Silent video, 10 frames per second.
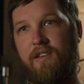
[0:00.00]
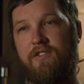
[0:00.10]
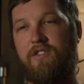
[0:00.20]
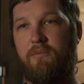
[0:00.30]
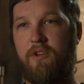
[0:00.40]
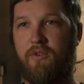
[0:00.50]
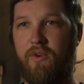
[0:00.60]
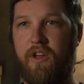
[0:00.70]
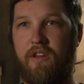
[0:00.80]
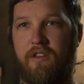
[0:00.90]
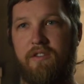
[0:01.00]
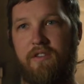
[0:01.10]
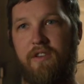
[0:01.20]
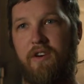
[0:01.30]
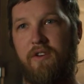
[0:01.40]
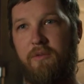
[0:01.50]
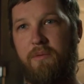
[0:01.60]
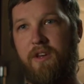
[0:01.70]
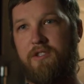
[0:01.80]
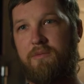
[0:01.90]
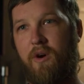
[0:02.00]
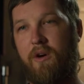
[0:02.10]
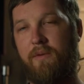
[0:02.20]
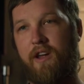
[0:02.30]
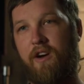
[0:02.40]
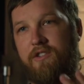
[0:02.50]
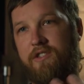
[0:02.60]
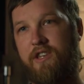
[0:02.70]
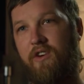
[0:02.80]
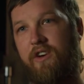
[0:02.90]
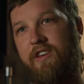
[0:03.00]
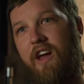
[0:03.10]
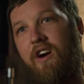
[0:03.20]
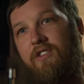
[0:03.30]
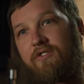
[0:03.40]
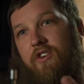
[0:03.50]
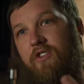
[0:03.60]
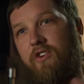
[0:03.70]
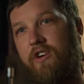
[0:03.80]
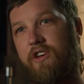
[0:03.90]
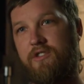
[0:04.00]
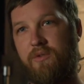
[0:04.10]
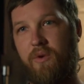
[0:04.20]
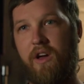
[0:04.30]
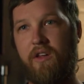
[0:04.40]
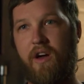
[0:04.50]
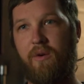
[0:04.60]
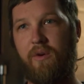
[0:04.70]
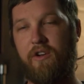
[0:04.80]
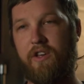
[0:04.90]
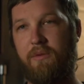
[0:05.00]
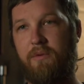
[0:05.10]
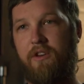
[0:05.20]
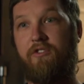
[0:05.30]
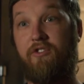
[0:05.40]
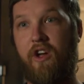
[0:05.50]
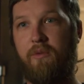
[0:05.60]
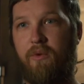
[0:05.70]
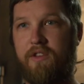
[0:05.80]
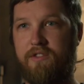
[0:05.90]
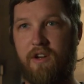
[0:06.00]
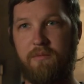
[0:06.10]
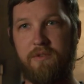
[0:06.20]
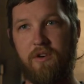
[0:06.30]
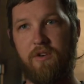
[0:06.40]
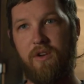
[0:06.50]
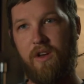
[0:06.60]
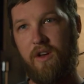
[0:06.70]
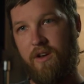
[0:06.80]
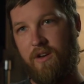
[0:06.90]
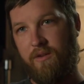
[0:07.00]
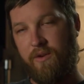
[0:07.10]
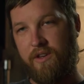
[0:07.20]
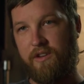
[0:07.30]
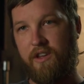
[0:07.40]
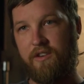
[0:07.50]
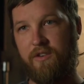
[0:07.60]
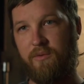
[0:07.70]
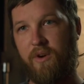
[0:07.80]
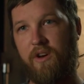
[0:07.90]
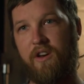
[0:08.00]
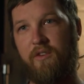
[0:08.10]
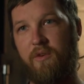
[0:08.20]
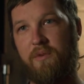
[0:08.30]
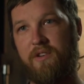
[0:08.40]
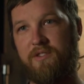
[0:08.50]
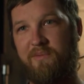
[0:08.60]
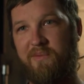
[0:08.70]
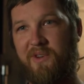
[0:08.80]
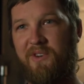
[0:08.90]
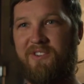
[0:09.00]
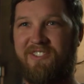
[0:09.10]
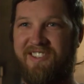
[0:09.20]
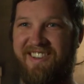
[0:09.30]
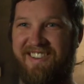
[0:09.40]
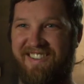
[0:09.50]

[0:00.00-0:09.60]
at some degree, you're being smart about how it's scaling down the further it gets away. That way you're keeping your frame rates up so we could get it to run on everybody's computers.